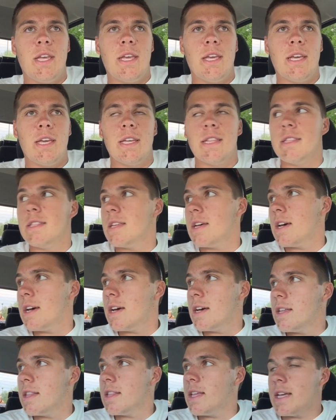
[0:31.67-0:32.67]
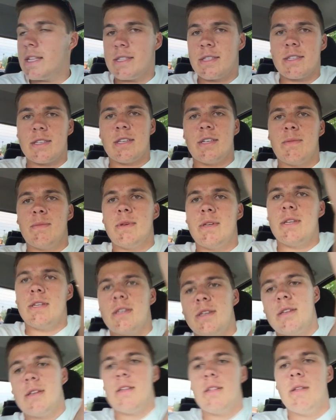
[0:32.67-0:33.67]
and that's going to
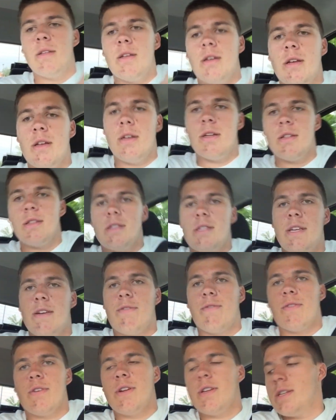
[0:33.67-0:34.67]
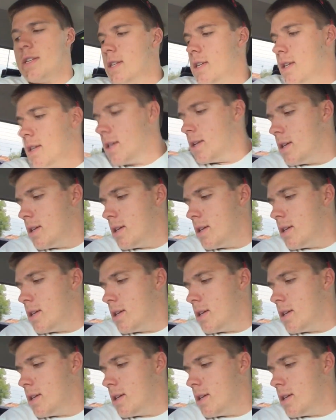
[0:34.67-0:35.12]
be different.